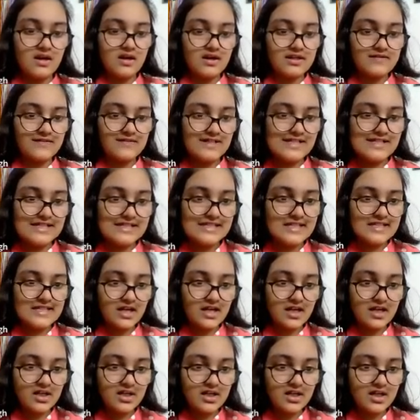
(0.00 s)
And we'll
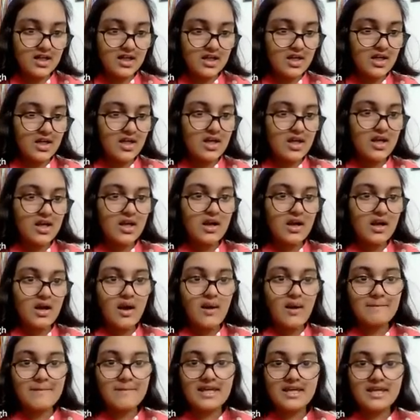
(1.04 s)
start
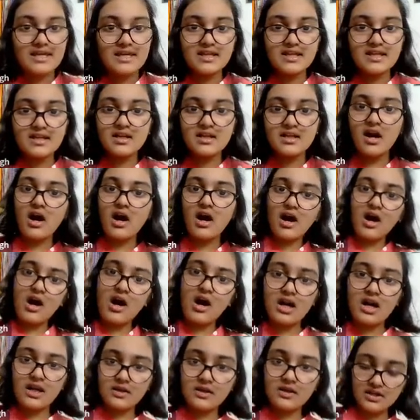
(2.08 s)
making
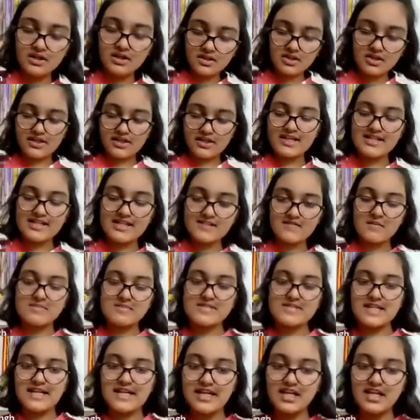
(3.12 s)
our today's
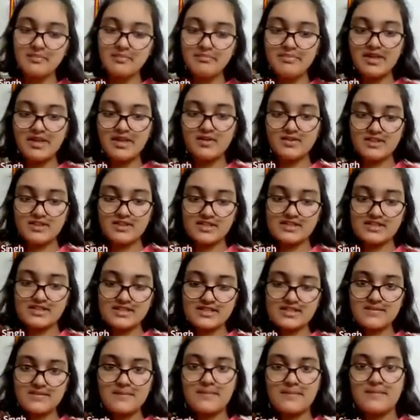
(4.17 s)
website below
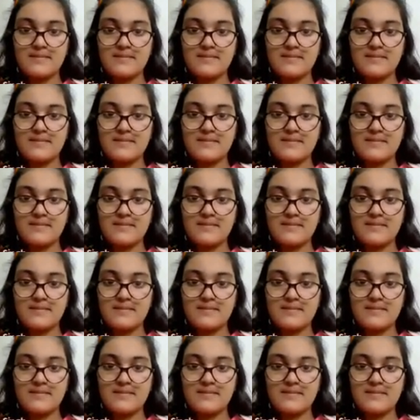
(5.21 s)
this.